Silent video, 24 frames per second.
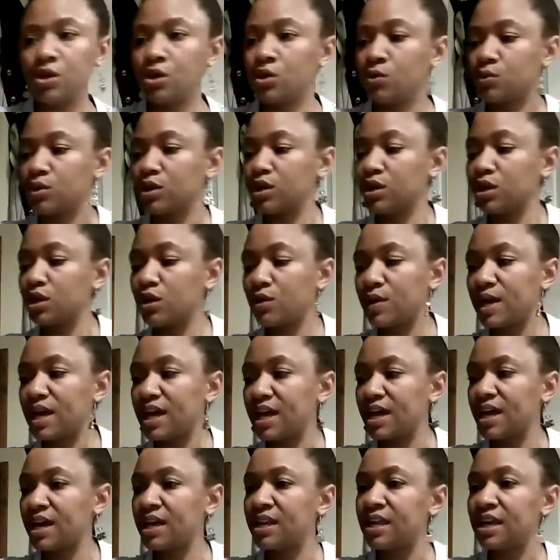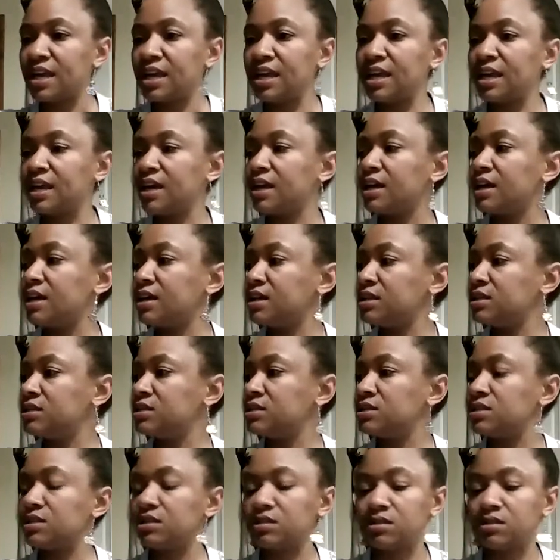we're gonna go ahead and